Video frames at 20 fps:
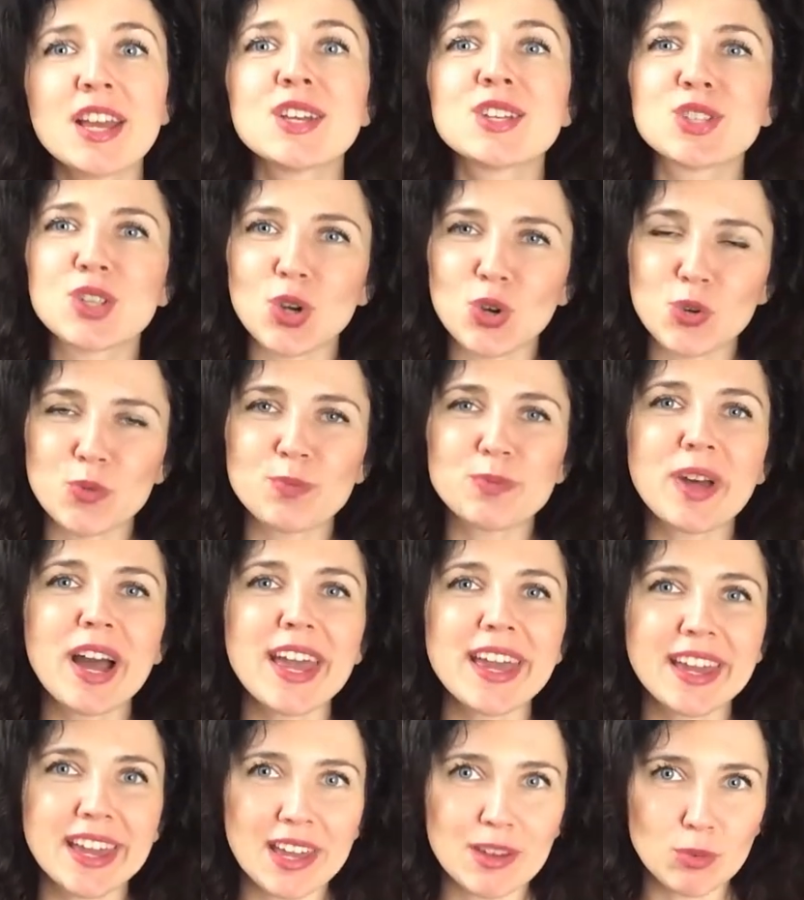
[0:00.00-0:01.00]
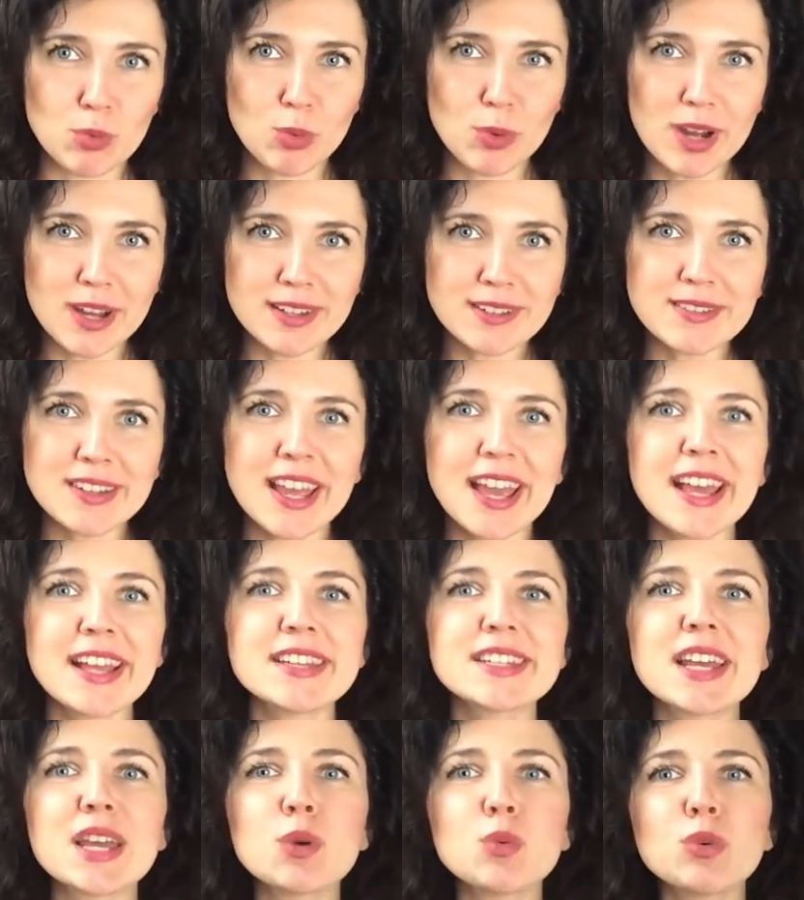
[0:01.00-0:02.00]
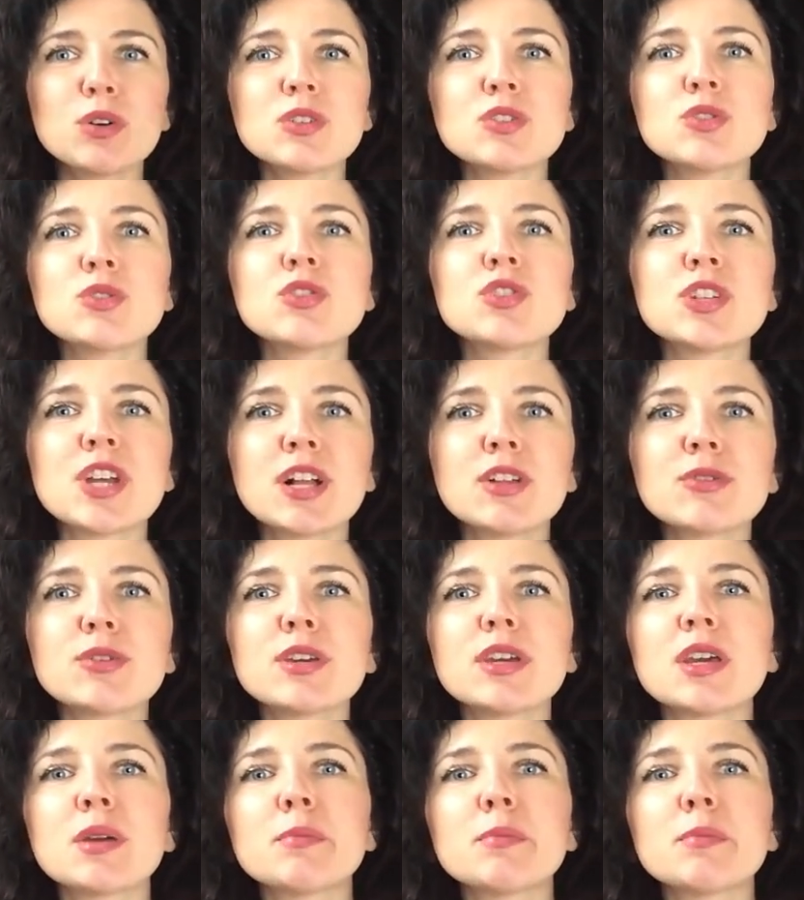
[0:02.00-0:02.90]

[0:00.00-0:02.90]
so I have one and I want to tell you